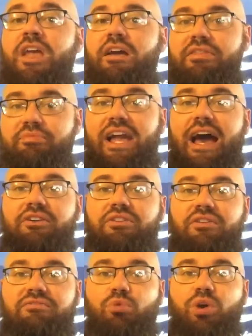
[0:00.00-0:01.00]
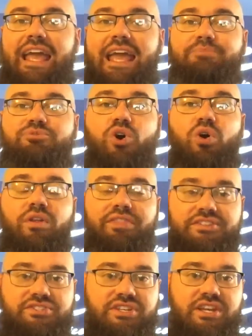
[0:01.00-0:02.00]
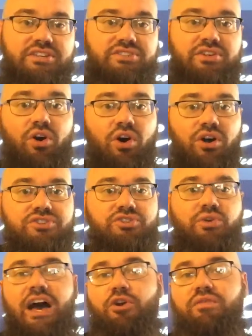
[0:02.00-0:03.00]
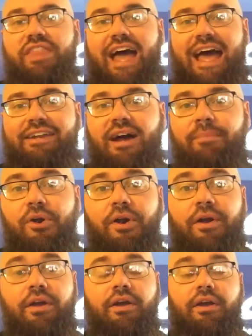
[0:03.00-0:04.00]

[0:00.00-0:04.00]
3 out of their 4 games on the season also got over that number.